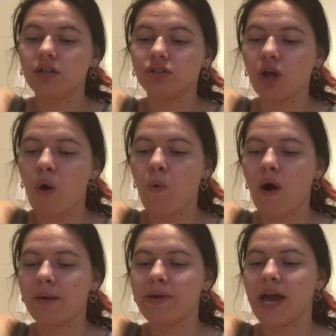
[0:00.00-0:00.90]
don't
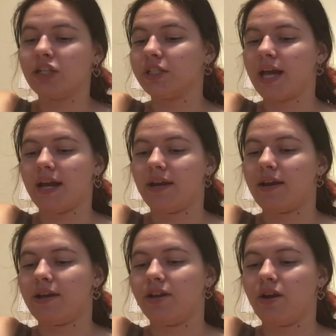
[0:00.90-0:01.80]
want to be educated,
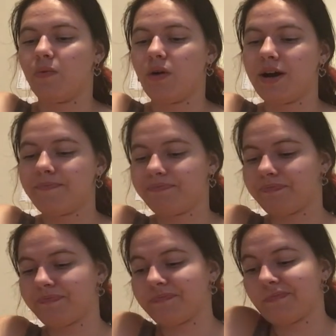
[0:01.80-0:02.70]
and you know what?
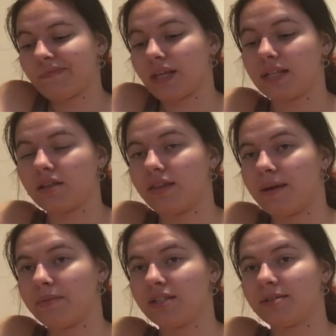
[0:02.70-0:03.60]
That's on them,
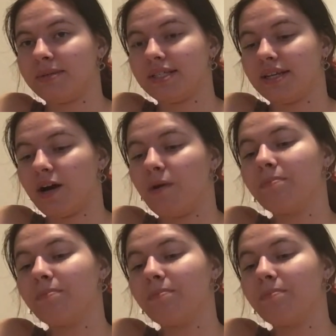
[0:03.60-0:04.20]
because they're missing out.